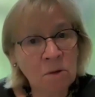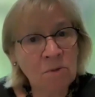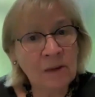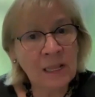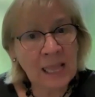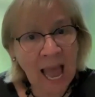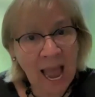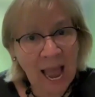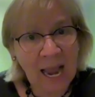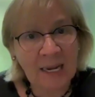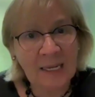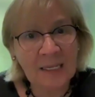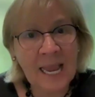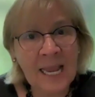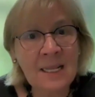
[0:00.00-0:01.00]
will
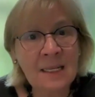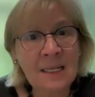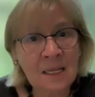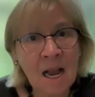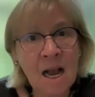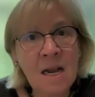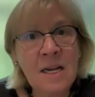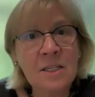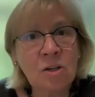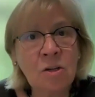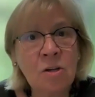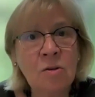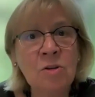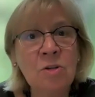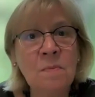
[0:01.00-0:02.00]
relax. And the tongue is a
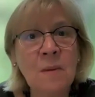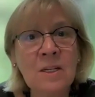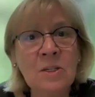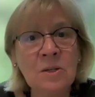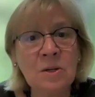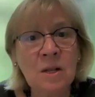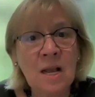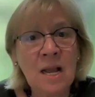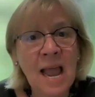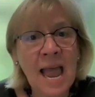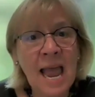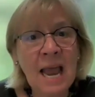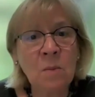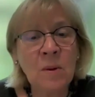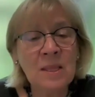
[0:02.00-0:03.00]
huge muscle.
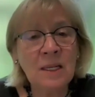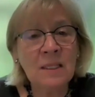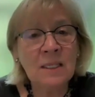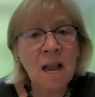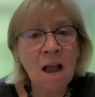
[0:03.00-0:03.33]
And when the